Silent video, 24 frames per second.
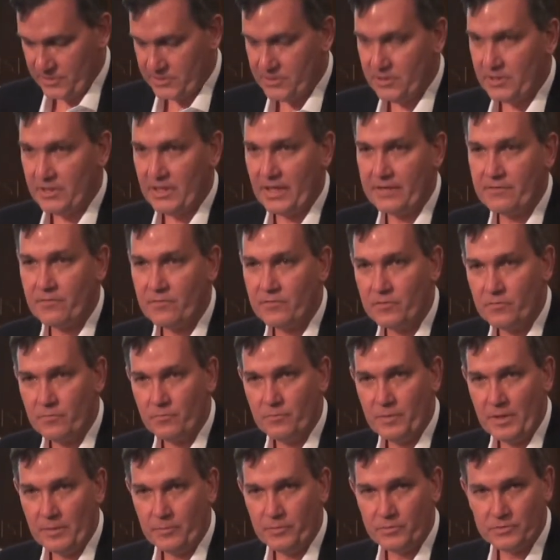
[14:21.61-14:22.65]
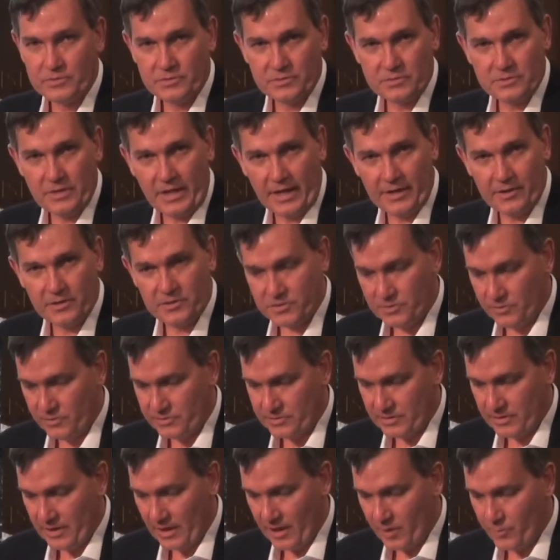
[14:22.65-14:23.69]
just to get people's
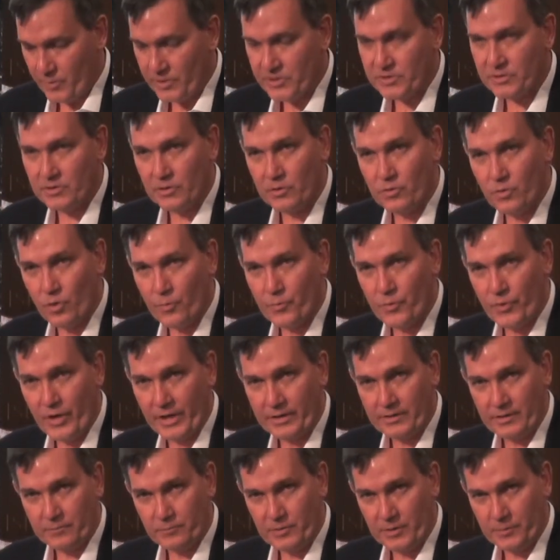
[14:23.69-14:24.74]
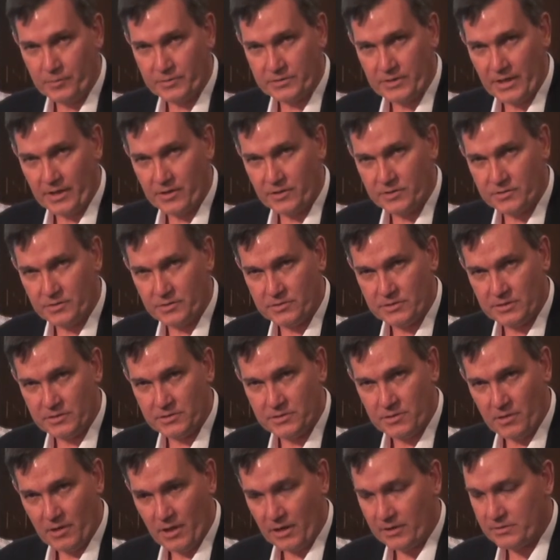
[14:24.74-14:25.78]
attitudes and how we should incorporate people's attitudes
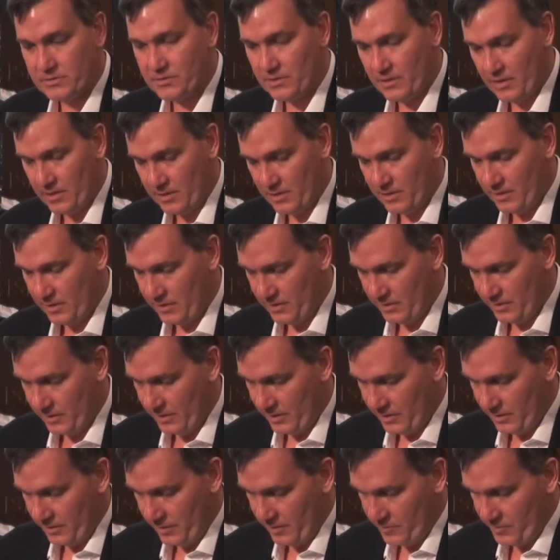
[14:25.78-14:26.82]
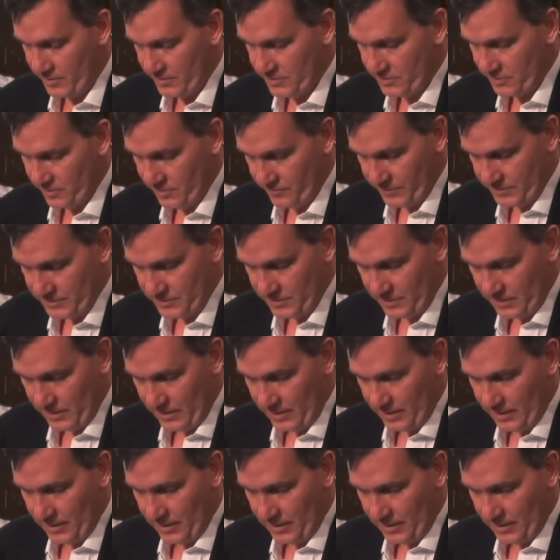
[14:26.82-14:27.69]
into our, uh, our MS service.